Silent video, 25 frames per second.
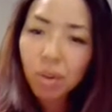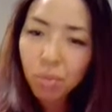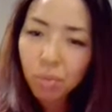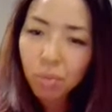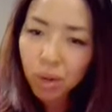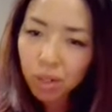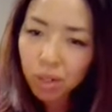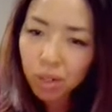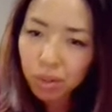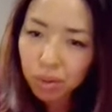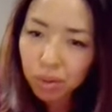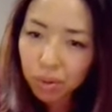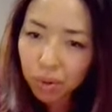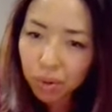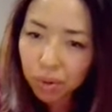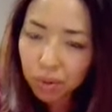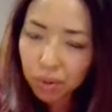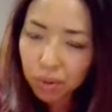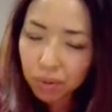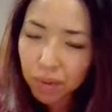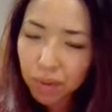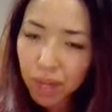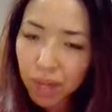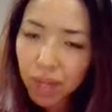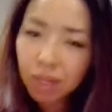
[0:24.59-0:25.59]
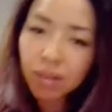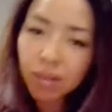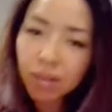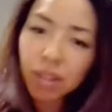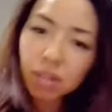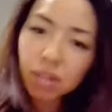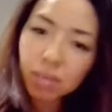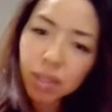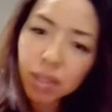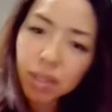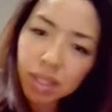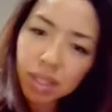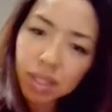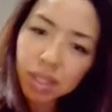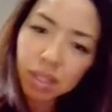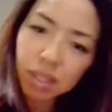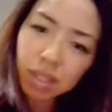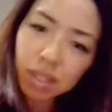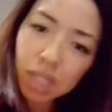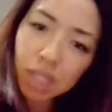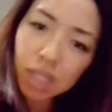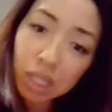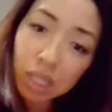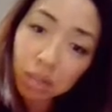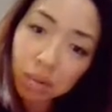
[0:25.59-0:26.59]
1, 2, 3, 4, 5, as well as
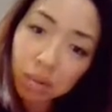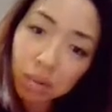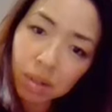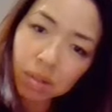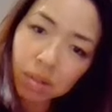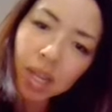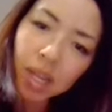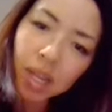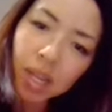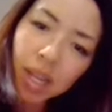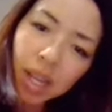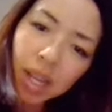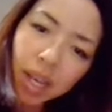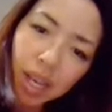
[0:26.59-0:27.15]
0,